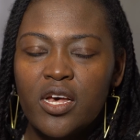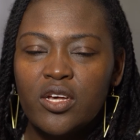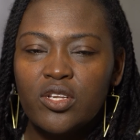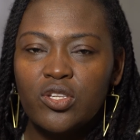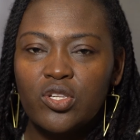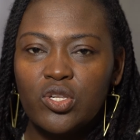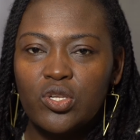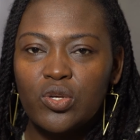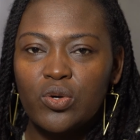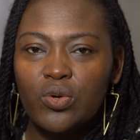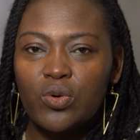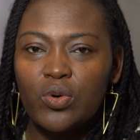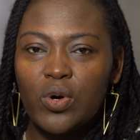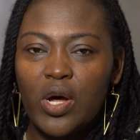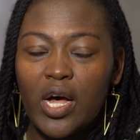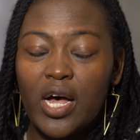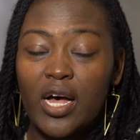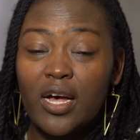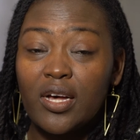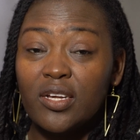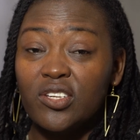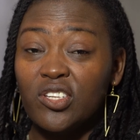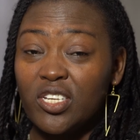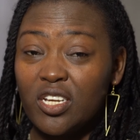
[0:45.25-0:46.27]
So
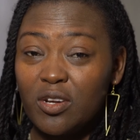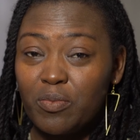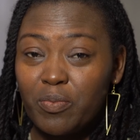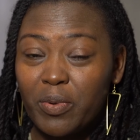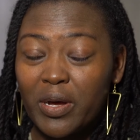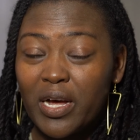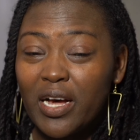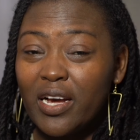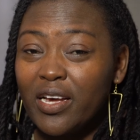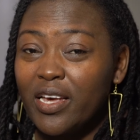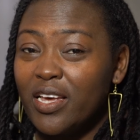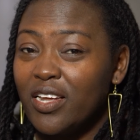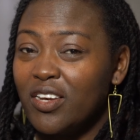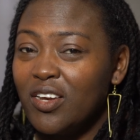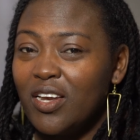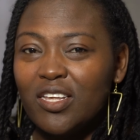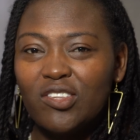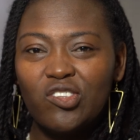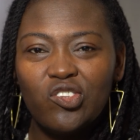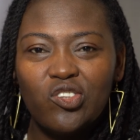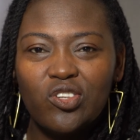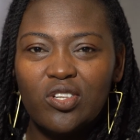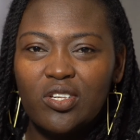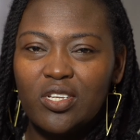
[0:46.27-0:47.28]
sit back and
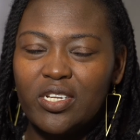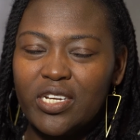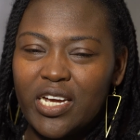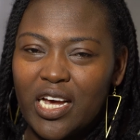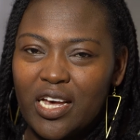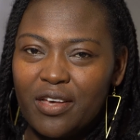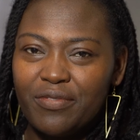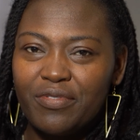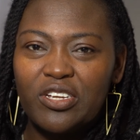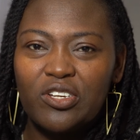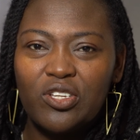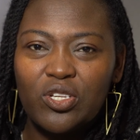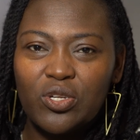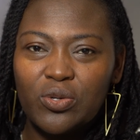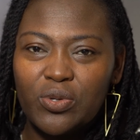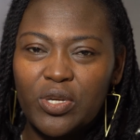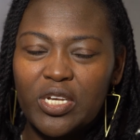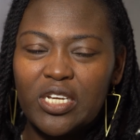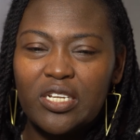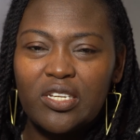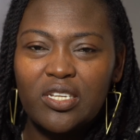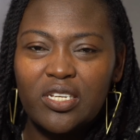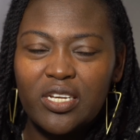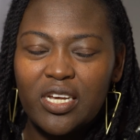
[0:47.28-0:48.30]
let's just dive into
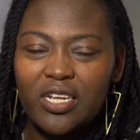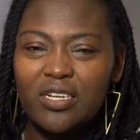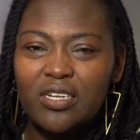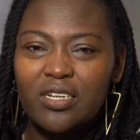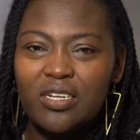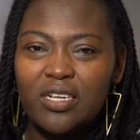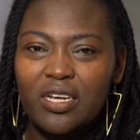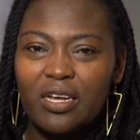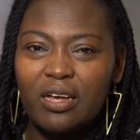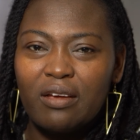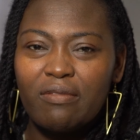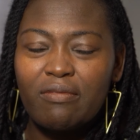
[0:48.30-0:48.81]
it and